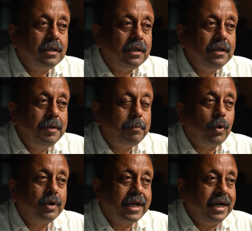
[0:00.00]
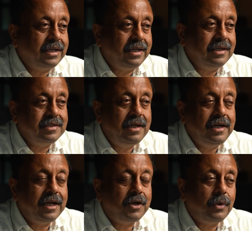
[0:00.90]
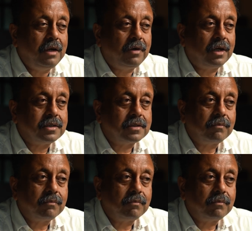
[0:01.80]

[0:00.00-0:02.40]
report can easily take 12 hours.